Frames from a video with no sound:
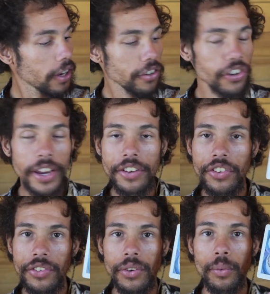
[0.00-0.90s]
Change
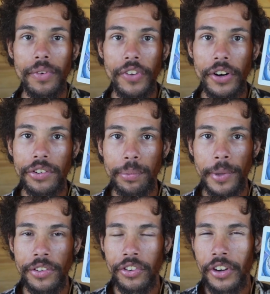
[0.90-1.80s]
is in reverse
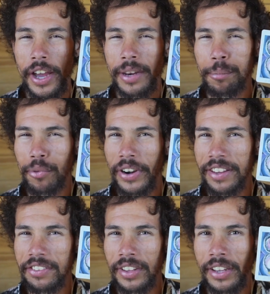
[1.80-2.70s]
because you're not
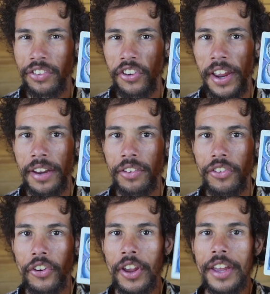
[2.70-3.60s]
embracing a change.